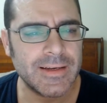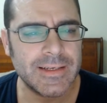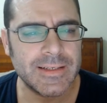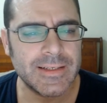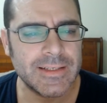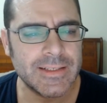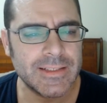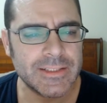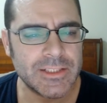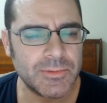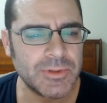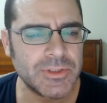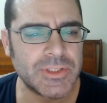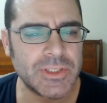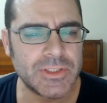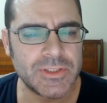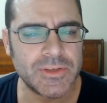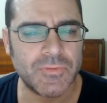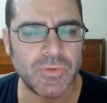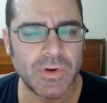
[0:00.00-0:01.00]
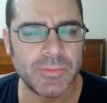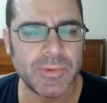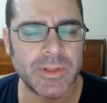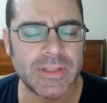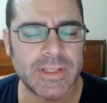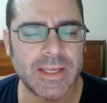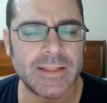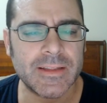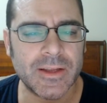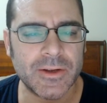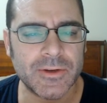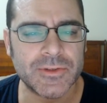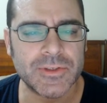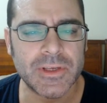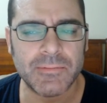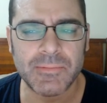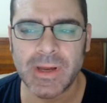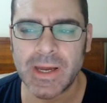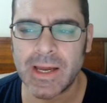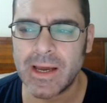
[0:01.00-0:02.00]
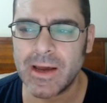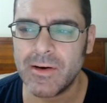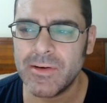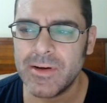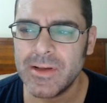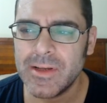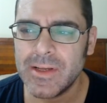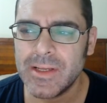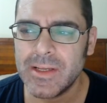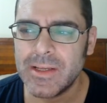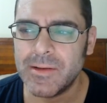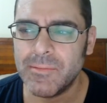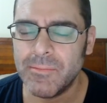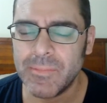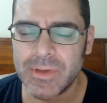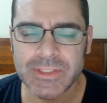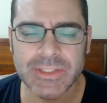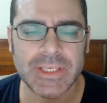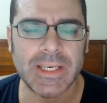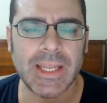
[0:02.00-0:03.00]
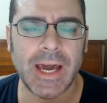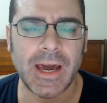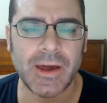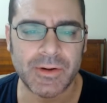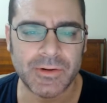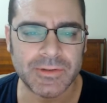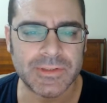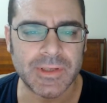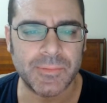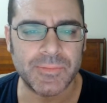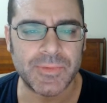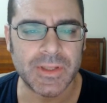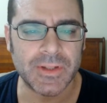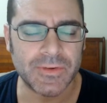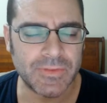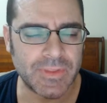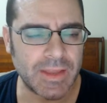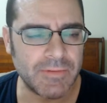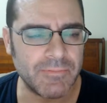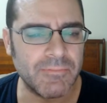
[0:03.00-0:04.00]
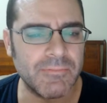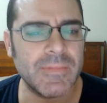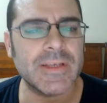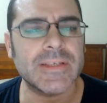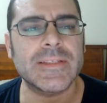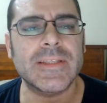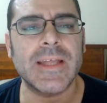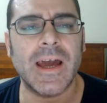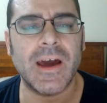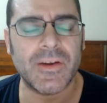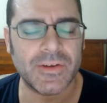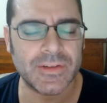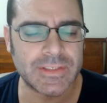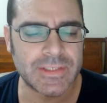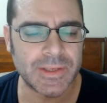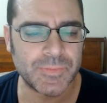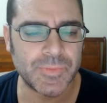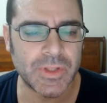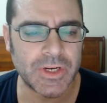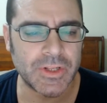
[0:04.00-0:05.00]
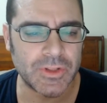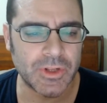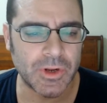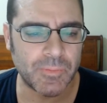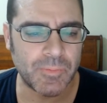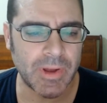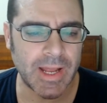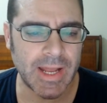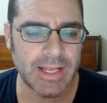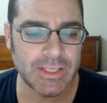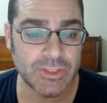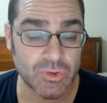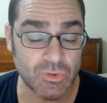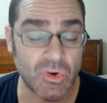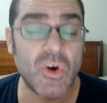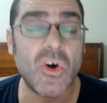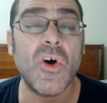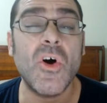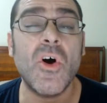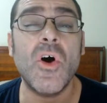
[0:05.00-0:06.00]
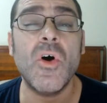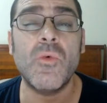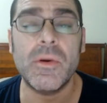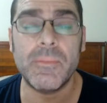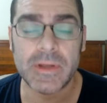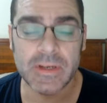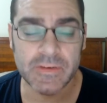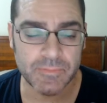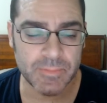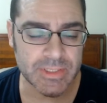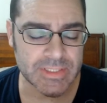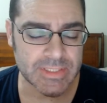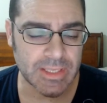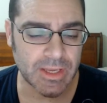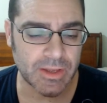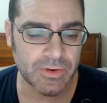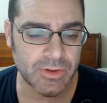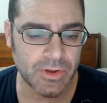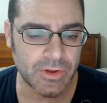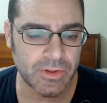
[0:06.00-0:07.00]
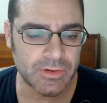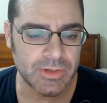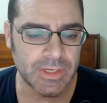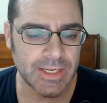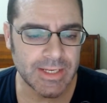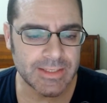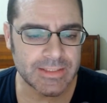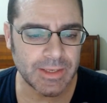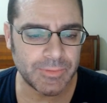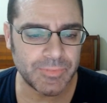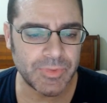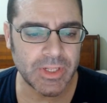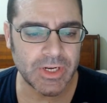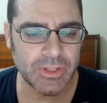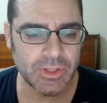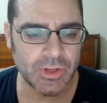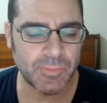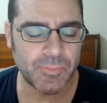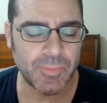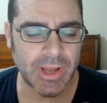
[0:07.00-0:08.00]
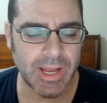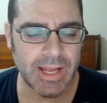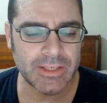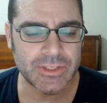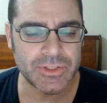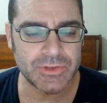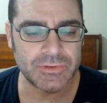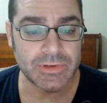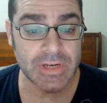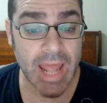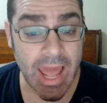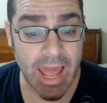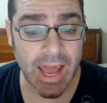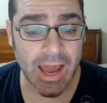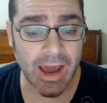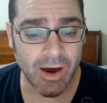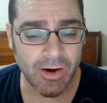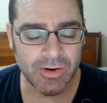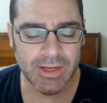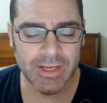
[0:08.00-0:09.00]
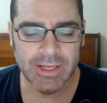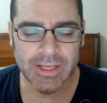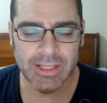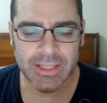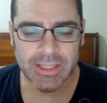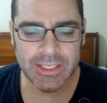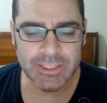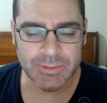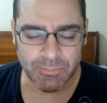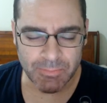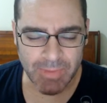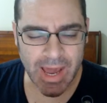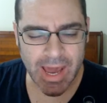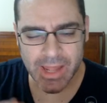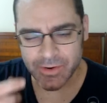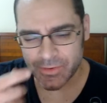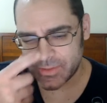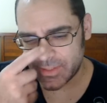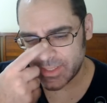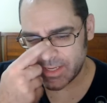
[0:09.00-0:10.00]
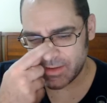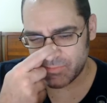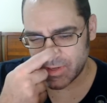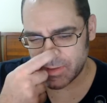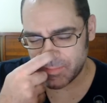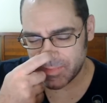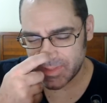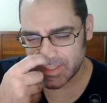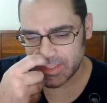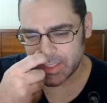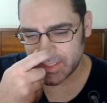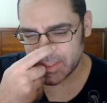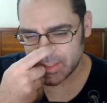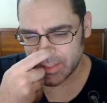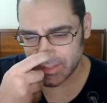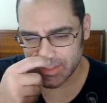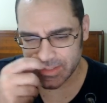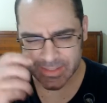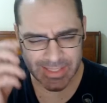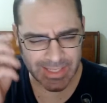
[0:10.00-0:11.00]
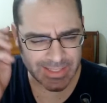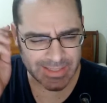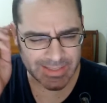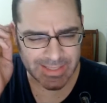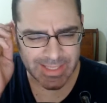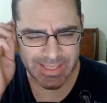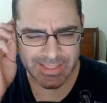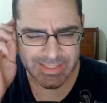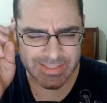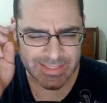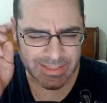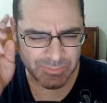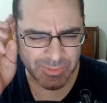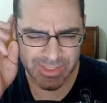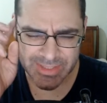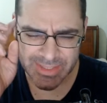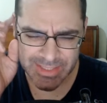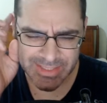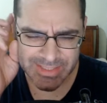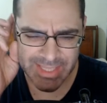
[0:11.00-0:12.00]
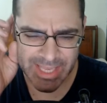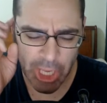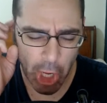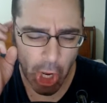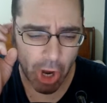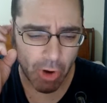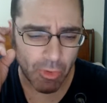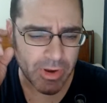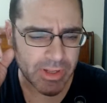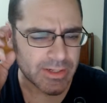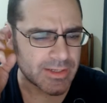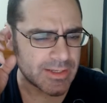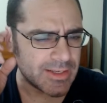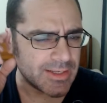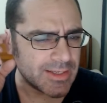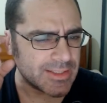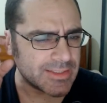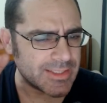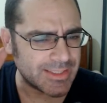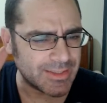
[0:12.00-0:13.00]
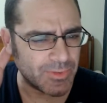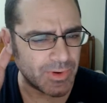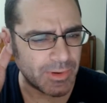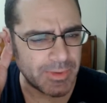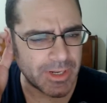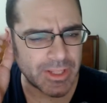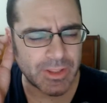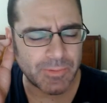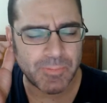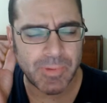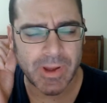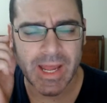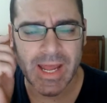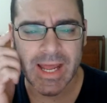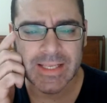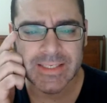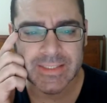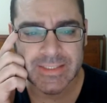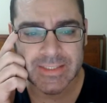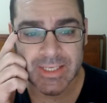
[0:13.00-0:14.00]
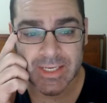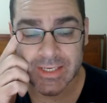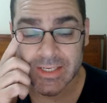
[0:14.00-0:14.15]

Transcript: It's almost as if women think they're somehow missing out on something, or they've missed out on something in their past, or all women have missed out on something in their past. So now, these modern day women, they in some way think they owe it to the women of the past to